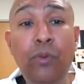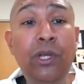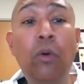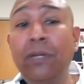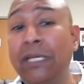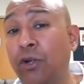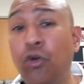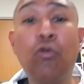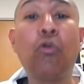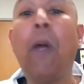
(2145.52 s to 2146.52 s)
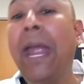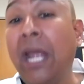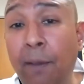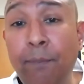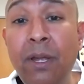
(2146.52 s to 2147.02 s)
We don't need to
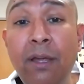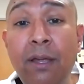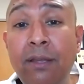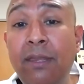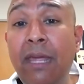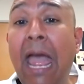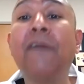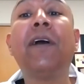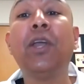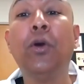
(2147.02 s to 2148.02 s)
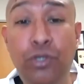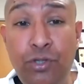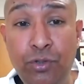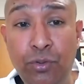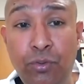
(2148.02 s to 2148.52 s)
crank up the
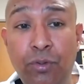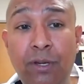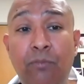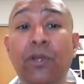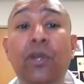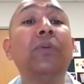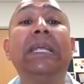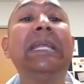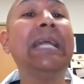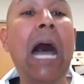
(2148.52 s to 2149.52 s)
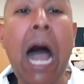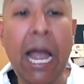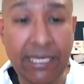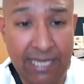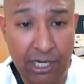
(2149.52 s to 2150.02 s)
FiO2. We don't need a
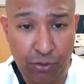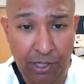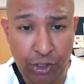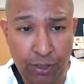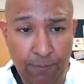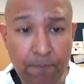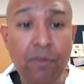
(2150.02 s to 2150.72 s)
high saturation.